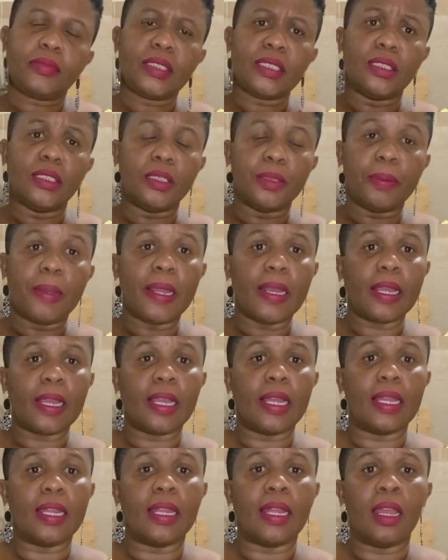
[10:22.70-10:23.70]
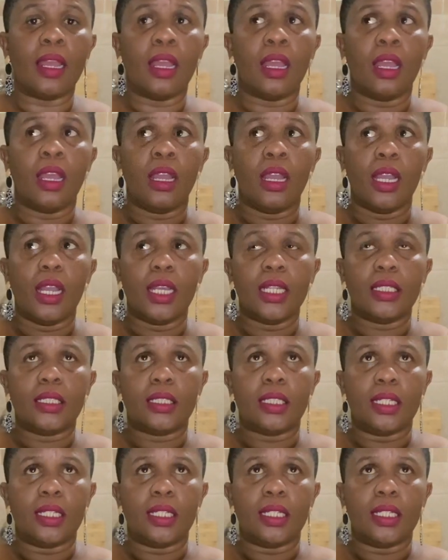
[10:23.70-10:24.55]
depending at the